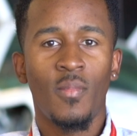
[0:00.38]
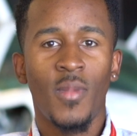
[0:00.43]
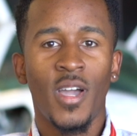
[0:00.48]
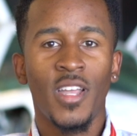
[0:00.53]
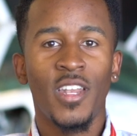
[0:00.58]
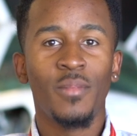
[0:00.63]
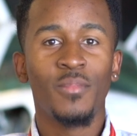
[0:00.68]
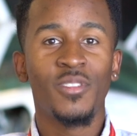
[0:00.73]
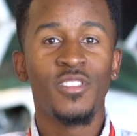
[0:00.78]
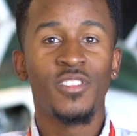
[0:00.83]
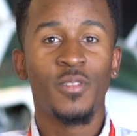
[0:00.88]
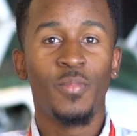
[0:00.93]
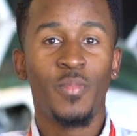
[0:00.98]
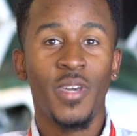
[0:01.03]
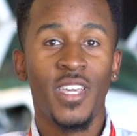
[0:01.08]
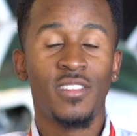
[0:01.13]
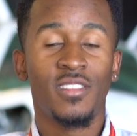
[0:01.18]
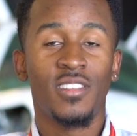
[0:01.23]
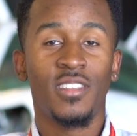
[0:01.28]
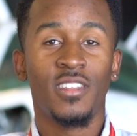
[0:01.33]
My name is
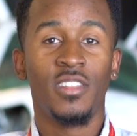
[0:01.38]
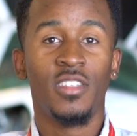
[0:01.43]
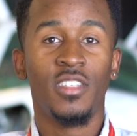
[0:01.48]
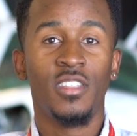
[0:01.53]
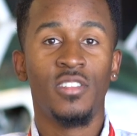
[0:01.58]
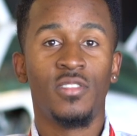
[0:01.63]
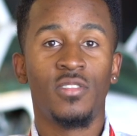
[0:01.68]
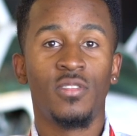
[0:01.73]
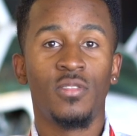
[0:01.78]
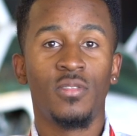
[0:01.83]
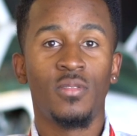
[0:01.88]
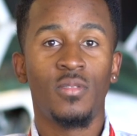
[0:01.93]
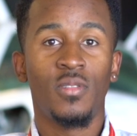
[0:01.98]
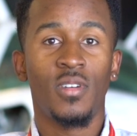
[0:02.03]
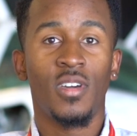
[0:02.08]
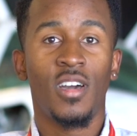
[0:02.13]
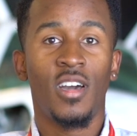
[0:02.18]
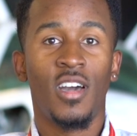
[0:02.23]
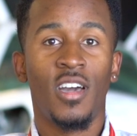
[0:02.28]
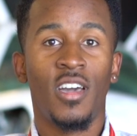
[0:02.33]
Jabessa Addisu.
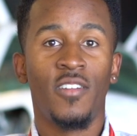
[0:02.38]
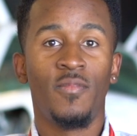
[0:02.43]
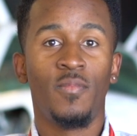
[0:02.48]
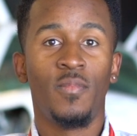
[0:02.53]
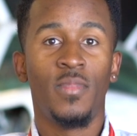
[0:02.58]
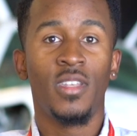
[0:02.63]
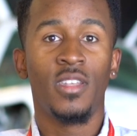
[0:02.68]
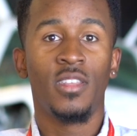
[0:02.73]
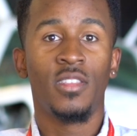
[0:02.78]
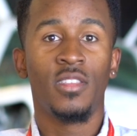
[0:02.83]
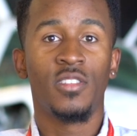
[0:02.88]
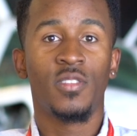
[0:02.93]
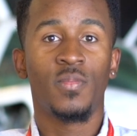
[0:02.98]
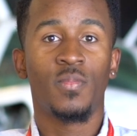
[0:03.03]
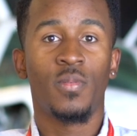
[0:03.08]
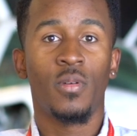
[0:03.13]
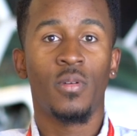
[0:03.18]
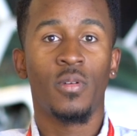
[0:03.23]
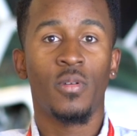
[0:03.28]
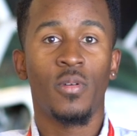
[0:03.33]
I've been in this
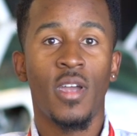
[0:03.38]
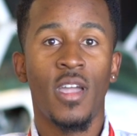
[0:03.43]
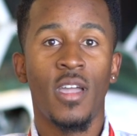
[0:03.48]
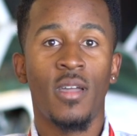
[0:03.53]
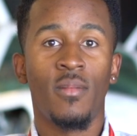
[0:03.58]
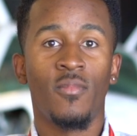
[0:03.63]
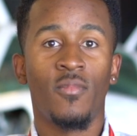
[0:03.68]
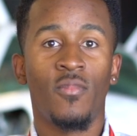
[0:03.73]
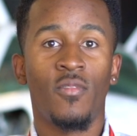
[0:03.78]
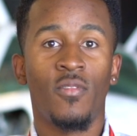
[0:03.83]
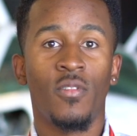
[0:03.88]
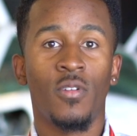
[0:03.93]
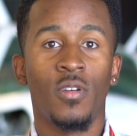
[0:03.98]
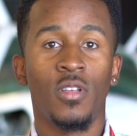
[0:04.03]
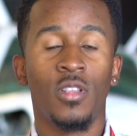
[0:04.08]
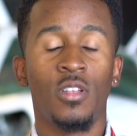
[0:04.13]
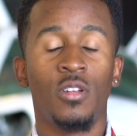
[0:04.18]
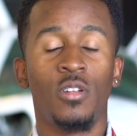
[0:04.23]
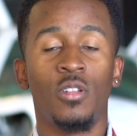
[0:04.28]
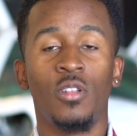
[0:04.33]
program for
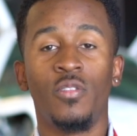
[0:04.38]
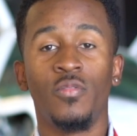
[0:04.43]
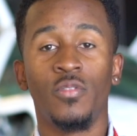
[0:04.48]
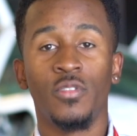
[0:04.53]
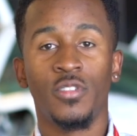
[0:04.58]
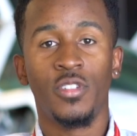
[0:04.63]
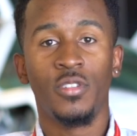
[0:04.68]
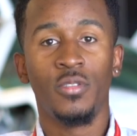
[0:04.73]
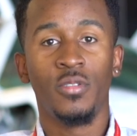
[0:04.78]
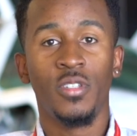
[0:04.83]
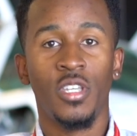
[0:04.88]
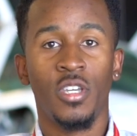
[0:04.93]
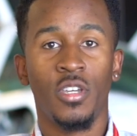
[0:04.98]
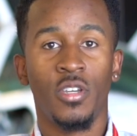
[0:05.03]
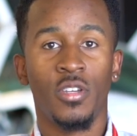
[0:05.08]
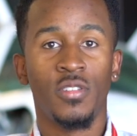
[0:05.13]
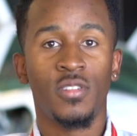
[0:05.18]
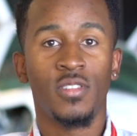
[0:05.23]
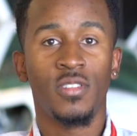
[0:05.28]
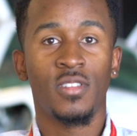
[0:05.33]
a little over two
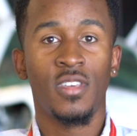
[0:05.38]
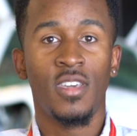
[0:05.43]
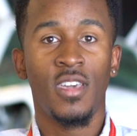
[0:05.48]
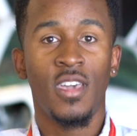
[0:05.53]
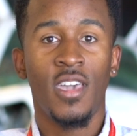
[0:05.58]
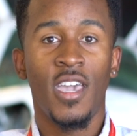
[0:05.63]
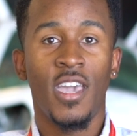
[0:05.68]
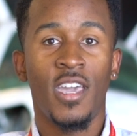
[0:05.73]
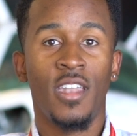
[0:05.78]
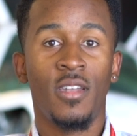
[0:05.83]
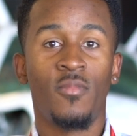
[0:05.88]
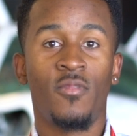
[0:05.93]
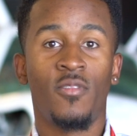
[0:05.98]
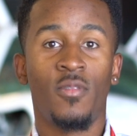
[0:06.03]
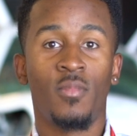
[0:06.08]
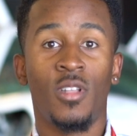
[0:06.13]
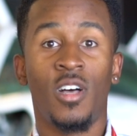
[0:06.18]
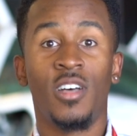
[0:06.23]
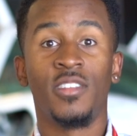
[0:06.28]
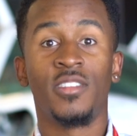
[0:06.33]
years and I'm
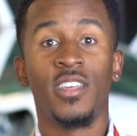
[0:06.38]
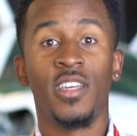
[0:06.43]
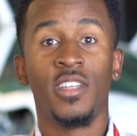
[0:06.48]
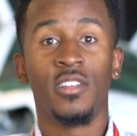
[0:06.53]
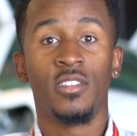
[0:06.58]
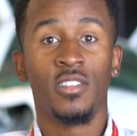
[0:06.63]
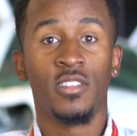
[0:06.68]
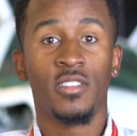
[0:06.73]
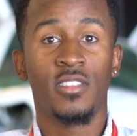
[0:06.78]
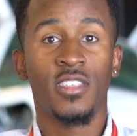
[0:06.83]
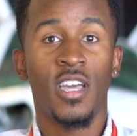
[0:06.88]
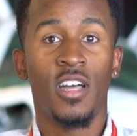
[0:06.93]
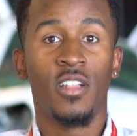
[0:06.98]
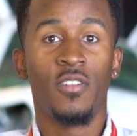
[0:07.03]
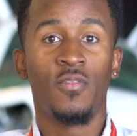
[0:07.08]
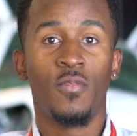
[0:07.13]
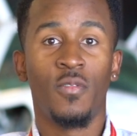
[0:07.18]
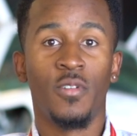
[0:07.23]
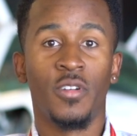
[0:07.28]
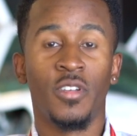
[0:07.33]
from Los Angeles,
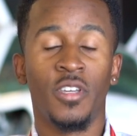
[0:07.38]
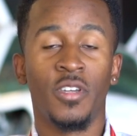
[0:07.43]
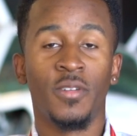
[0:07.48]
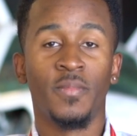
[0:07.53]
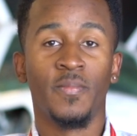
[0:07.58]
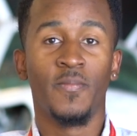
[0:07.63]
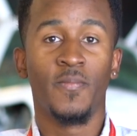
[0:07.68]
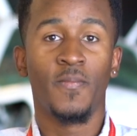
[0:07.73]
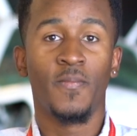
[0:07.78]
California.